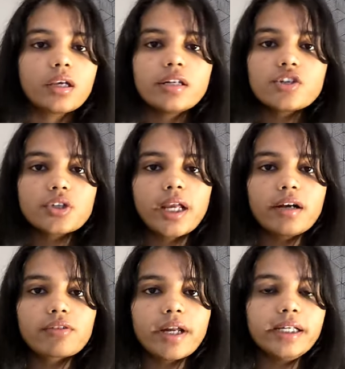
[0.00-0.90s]
in
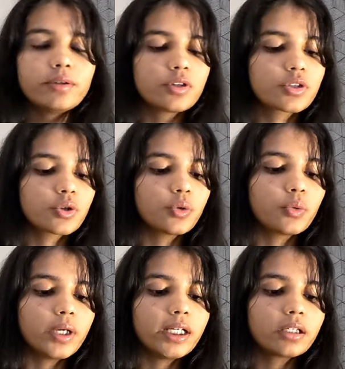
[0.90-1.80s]
shared right so
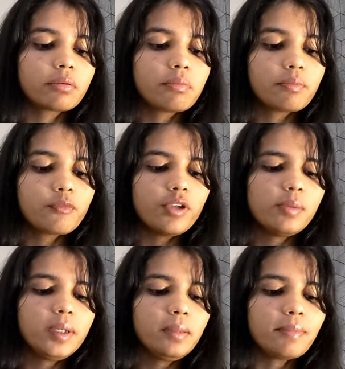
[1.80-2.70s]
it
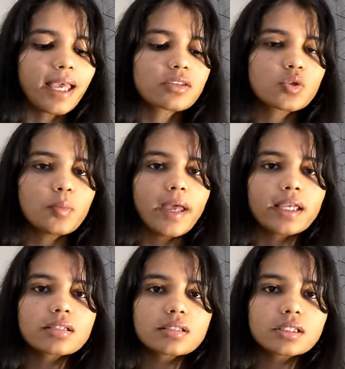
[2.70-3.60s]
will be max to
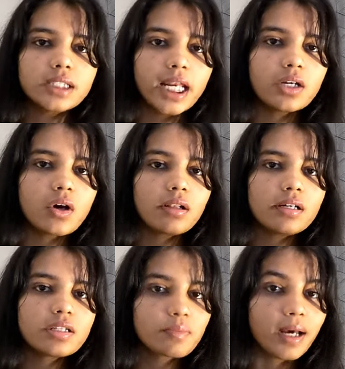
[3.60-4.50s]
max
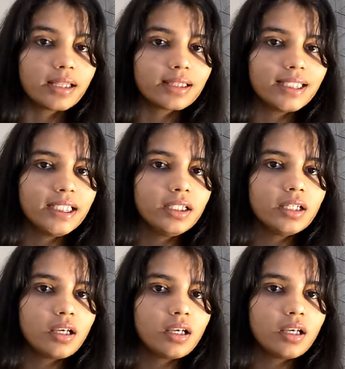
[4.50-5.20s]
$10 monthly